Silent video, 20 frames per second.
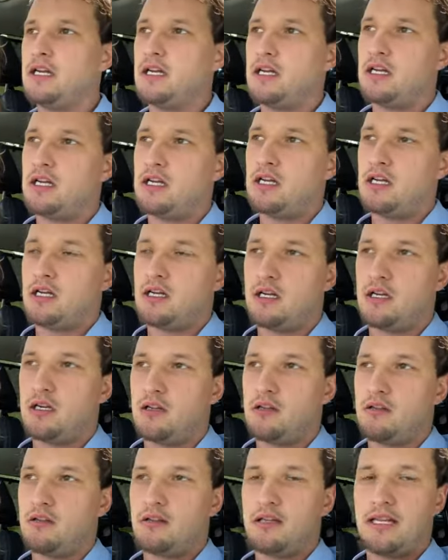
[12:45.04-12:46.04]
And I just
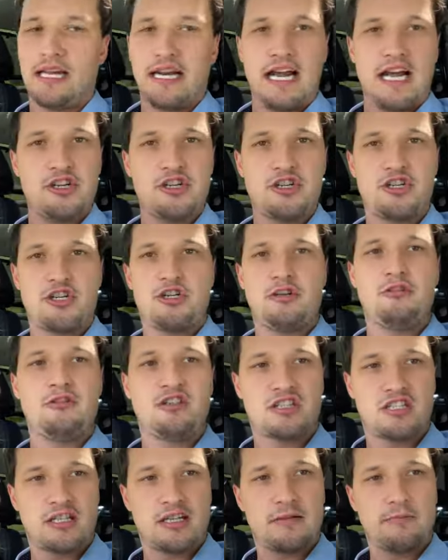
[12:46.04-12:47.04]
see that. I just
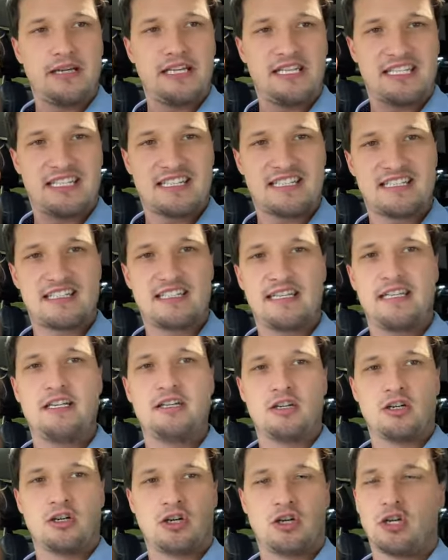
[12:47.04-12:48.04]
visualize that. I
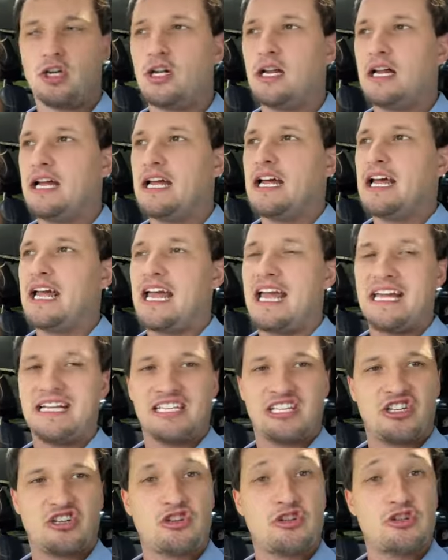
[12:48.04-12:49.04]
feel that
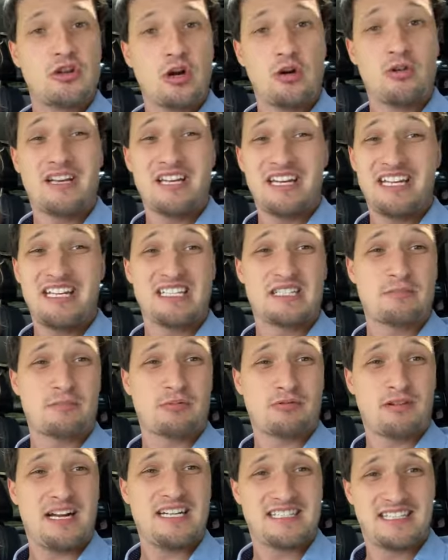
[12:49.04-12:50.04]

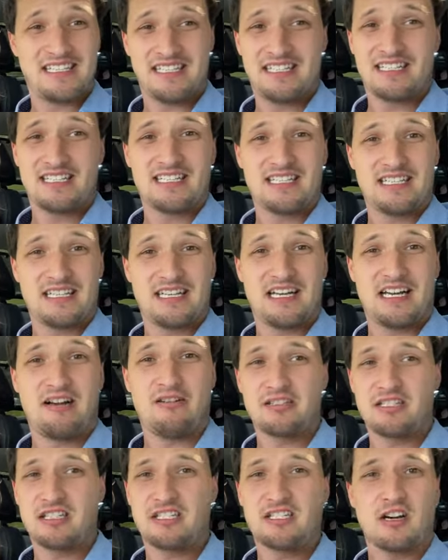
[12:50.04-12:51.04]
as you
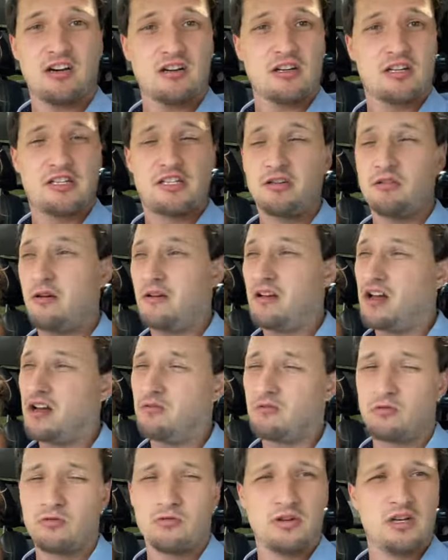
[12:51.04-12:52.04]
be still
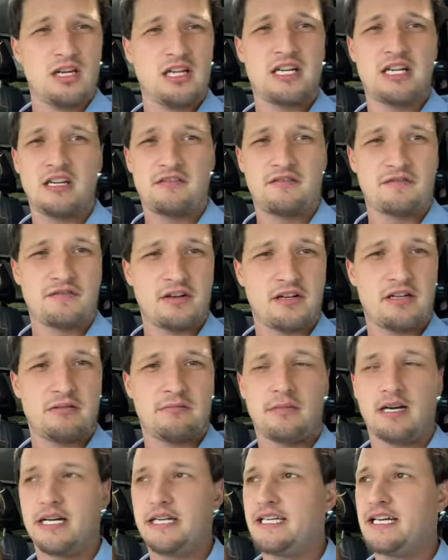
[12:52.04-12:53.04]
and
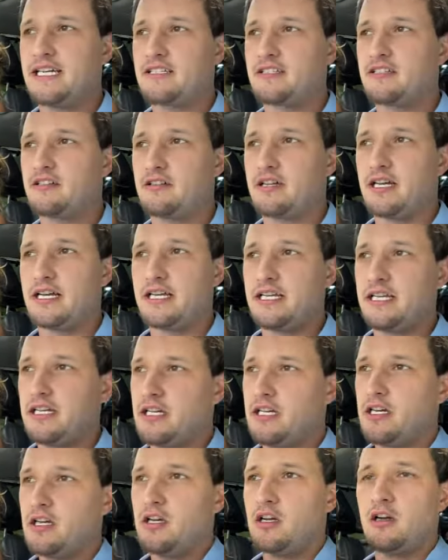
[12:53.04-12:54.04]
soak in his
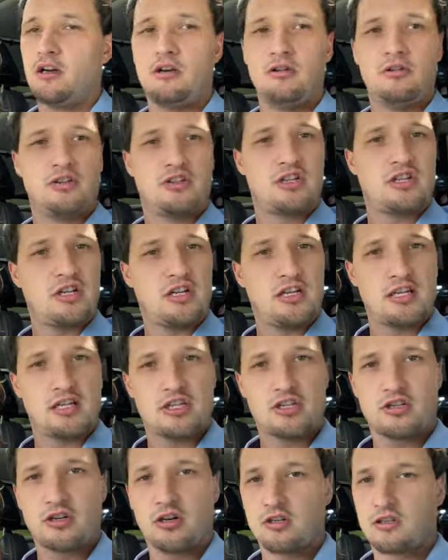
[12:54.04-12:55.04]
presence. I was just
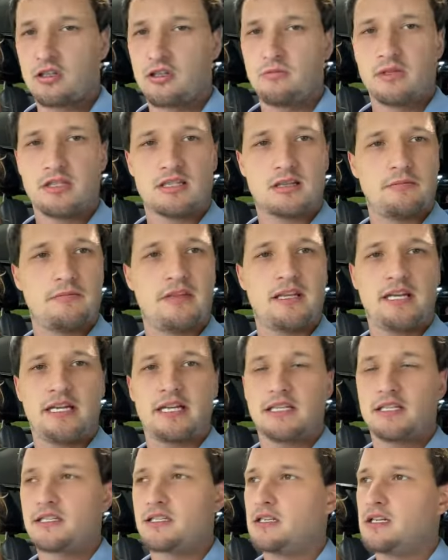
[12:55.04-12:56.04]
talking to a
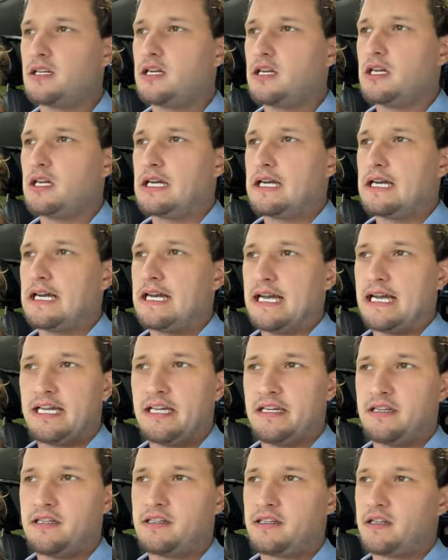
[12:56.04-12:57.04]
really good friend of mine
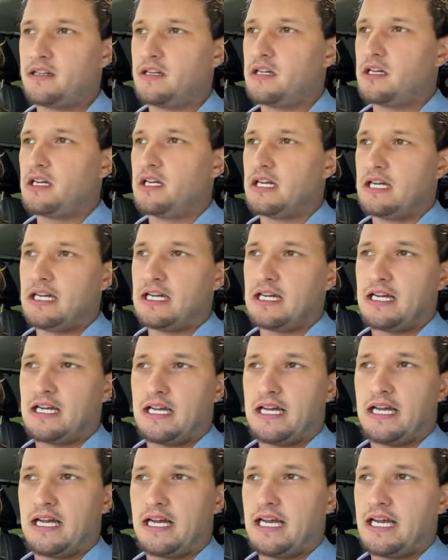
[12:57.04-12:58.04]
yesterday,
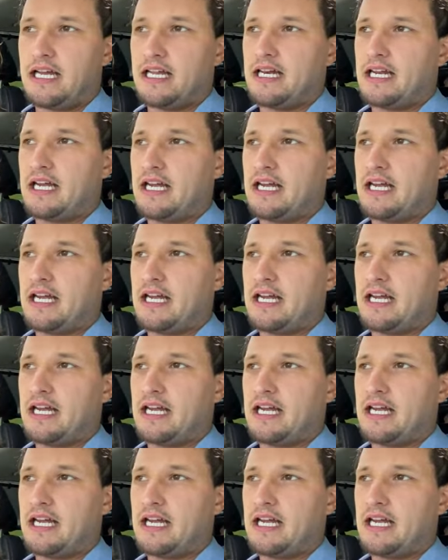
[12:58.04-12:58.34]
who's